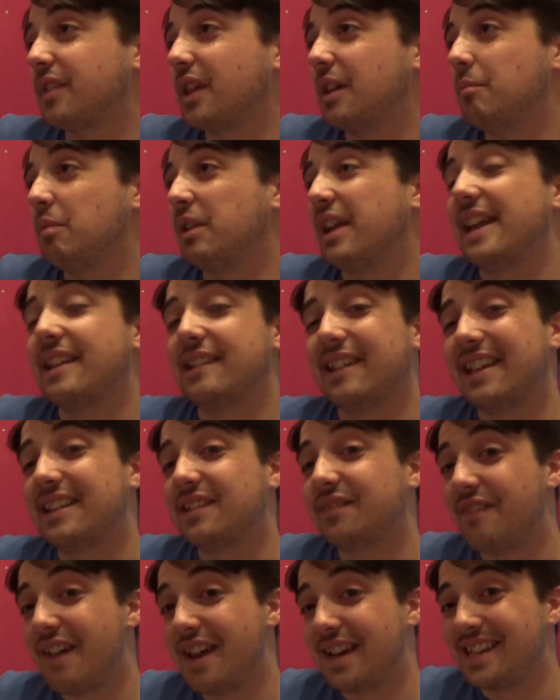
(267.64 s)
But it's
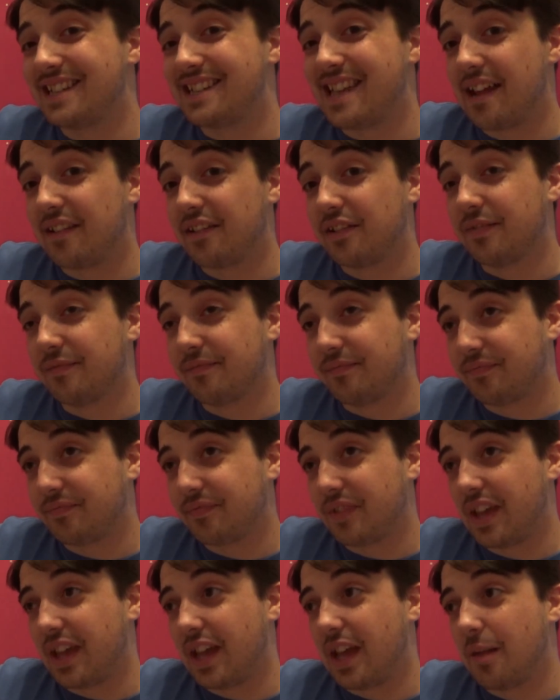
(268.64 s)
fairly standard.
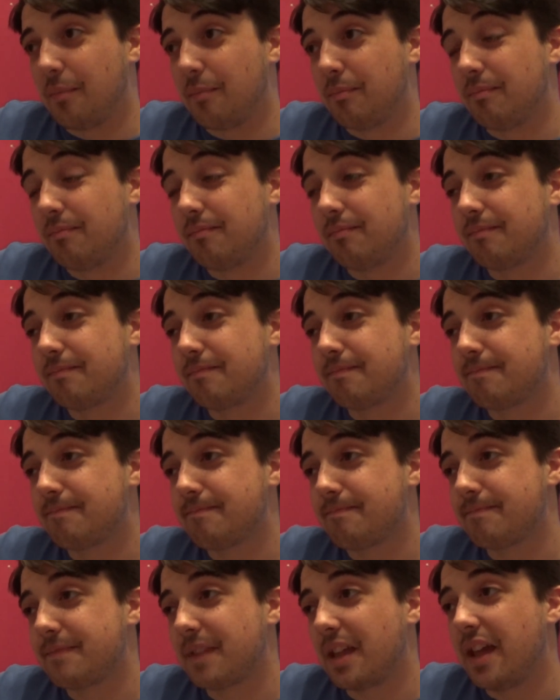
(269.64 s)

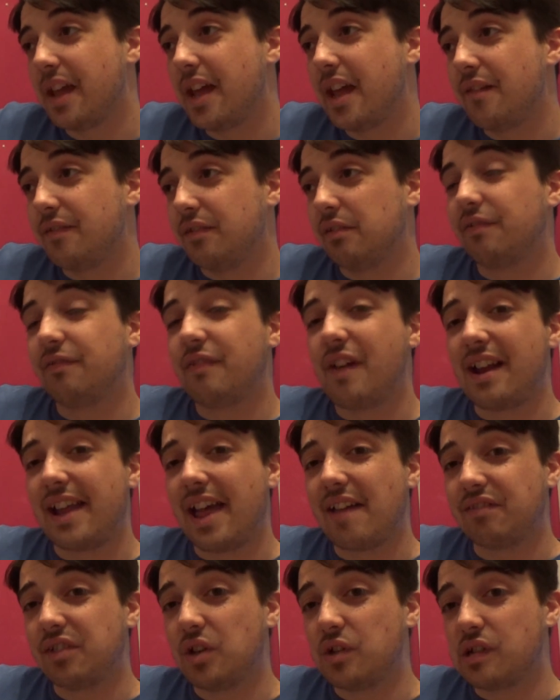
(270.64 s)
If you're a fairly
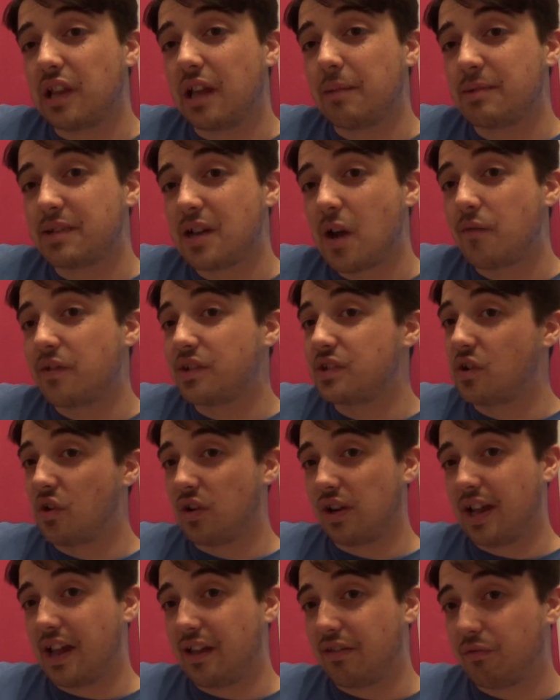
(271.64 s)
heavy user like myself, it's not going
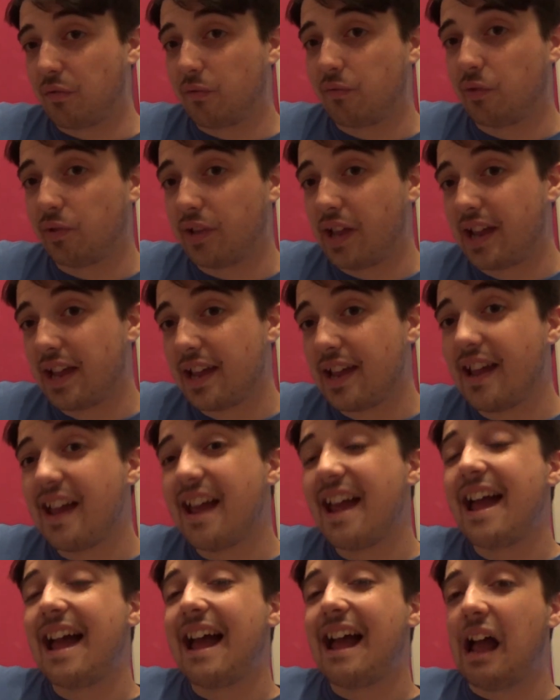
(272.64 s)
to get you through a full day.
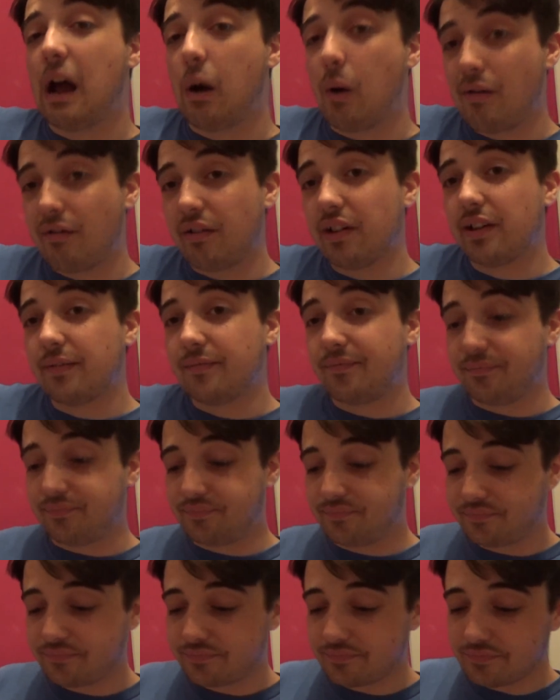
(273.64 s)
However,
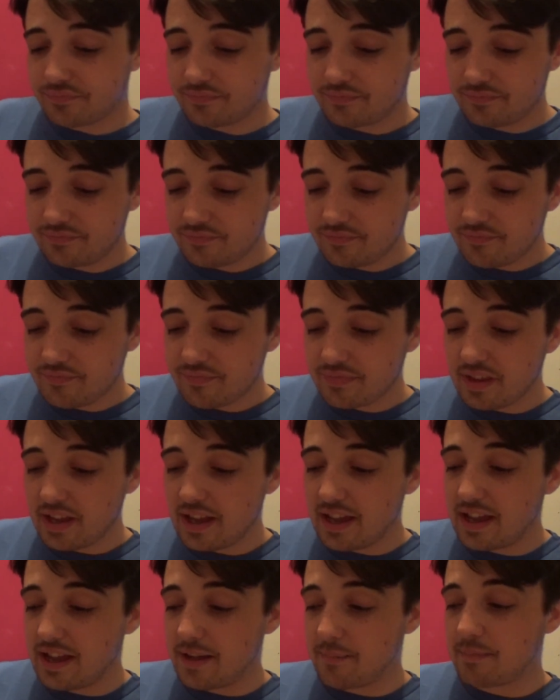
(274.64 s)

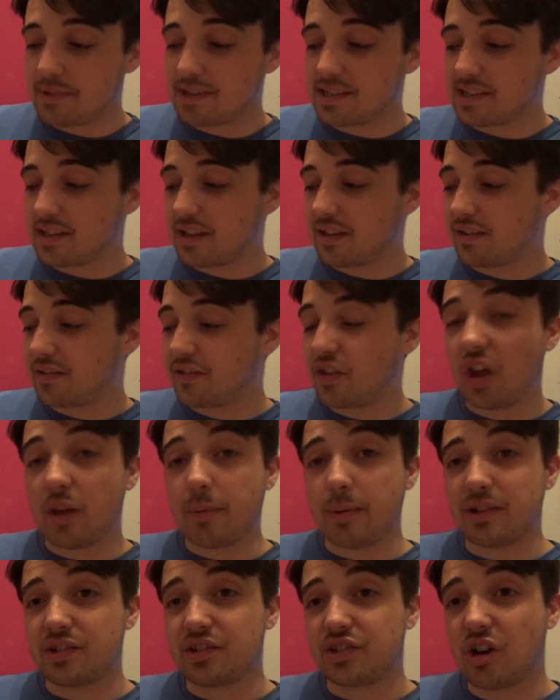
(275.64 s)
30
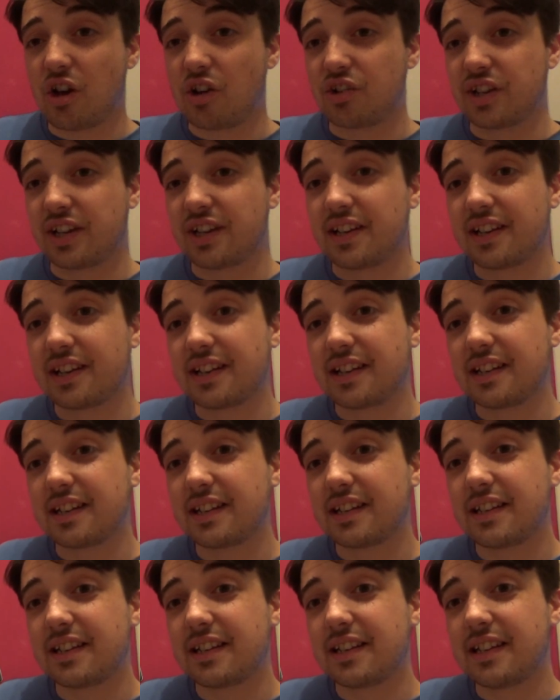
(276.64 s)
minutes charging,
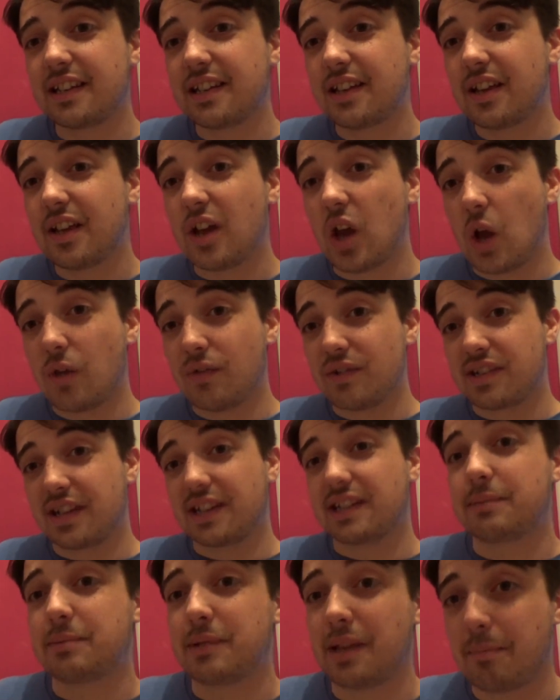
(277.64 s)
over
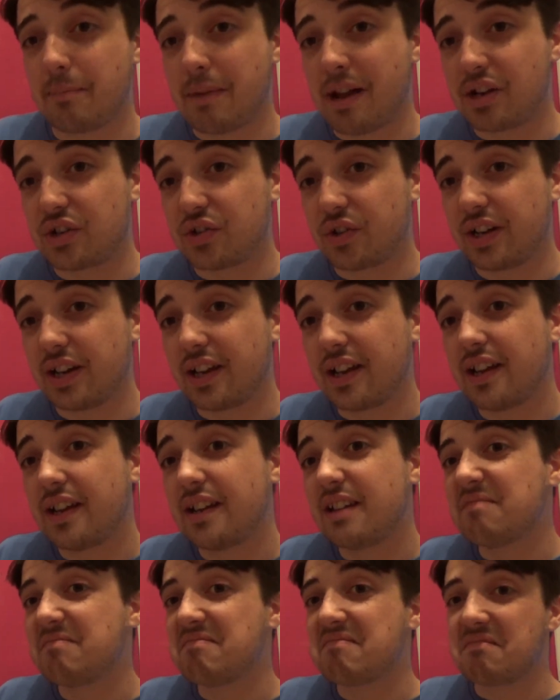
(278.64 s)
60% battery.
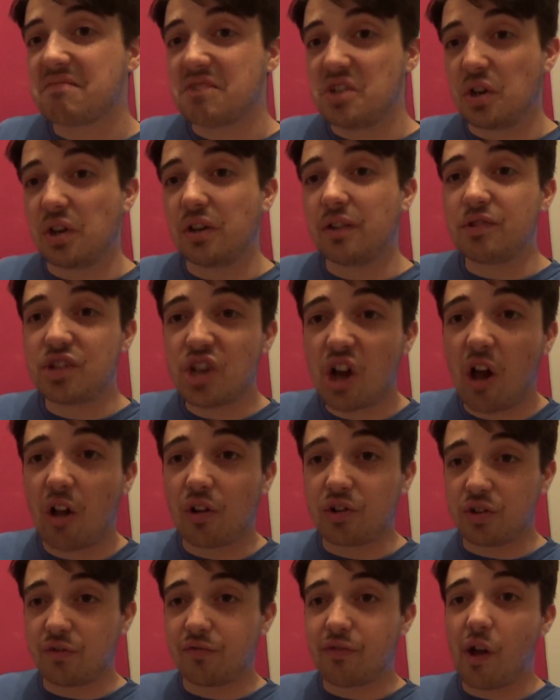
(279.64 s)
You can
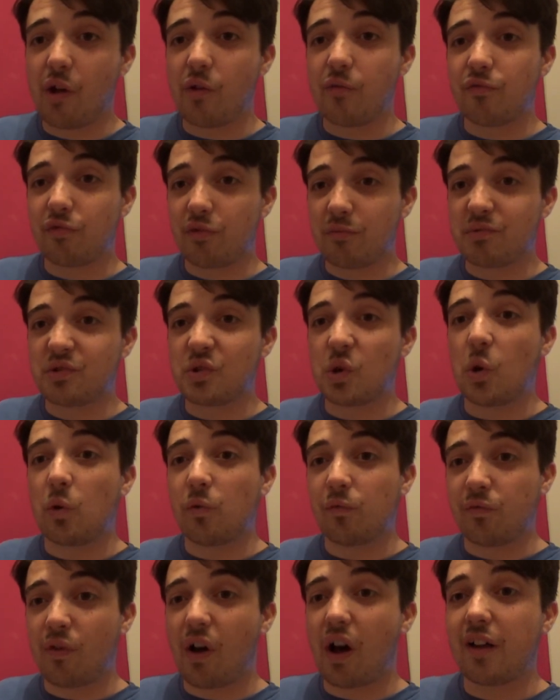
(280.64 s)
charge the phone from sort
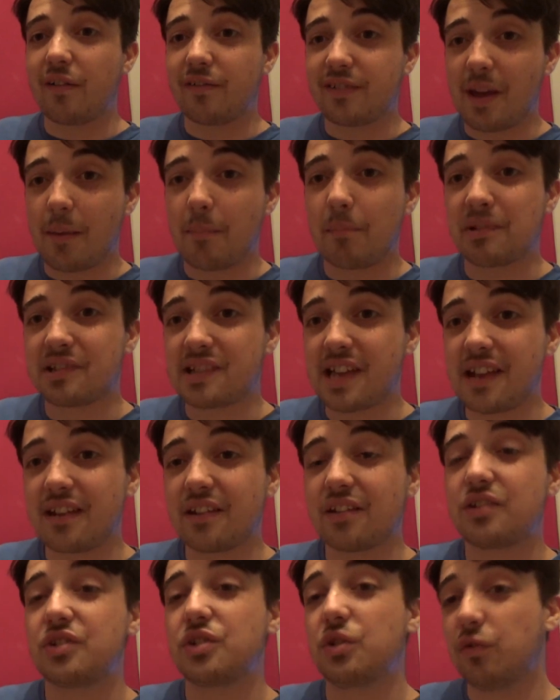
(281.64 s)
of
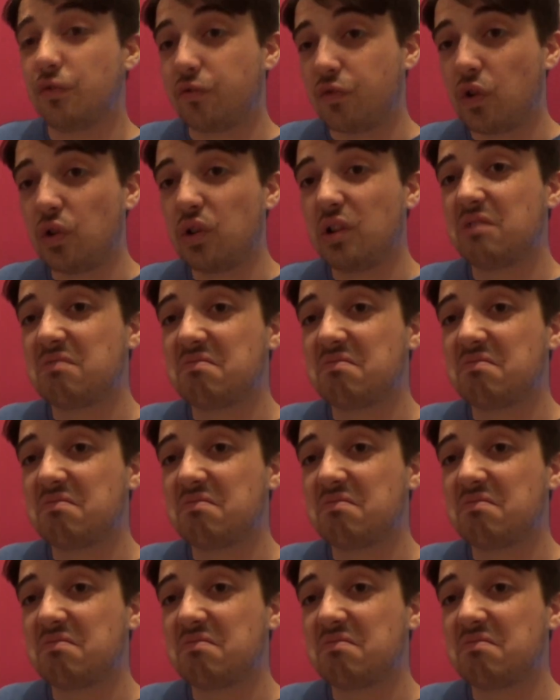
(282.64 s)
5-10% to full